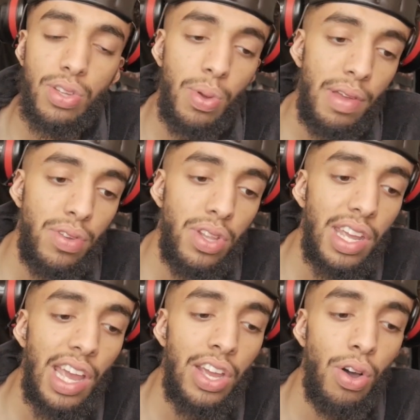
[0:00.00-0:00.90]
So if you
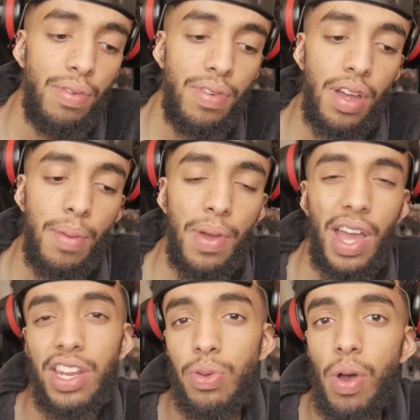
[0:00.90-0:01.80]
didn't get your offer
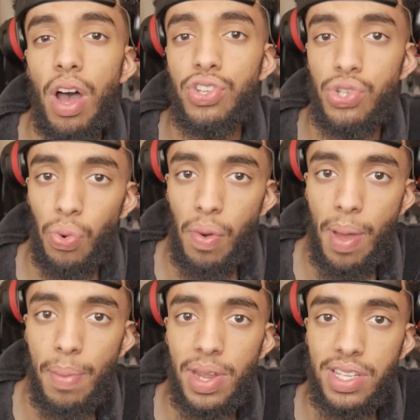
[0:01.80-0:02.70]
and you were unsure
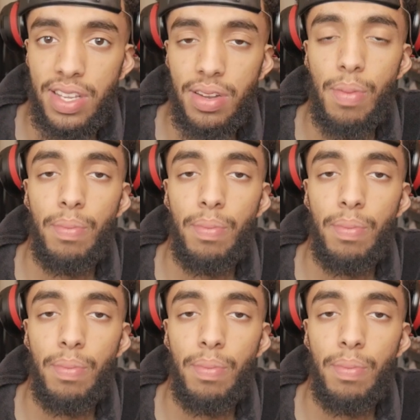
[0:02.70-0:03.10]
about medicine,